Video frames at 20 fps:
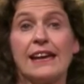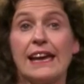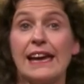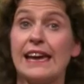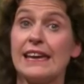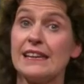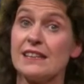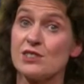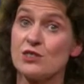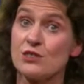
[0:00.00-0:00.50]

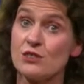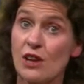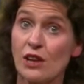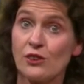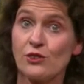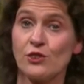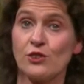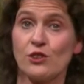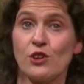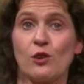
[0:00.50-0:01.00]
A is
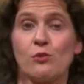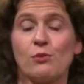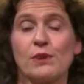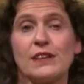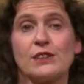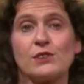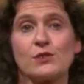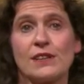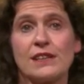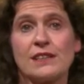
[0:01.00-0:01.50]
not the null
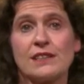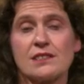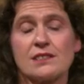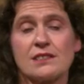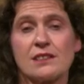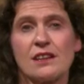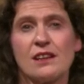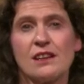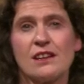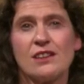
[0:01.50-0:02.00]

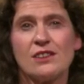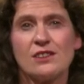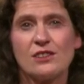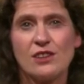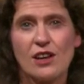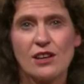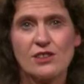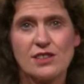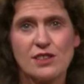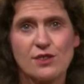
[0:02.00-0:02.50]
matrix. Does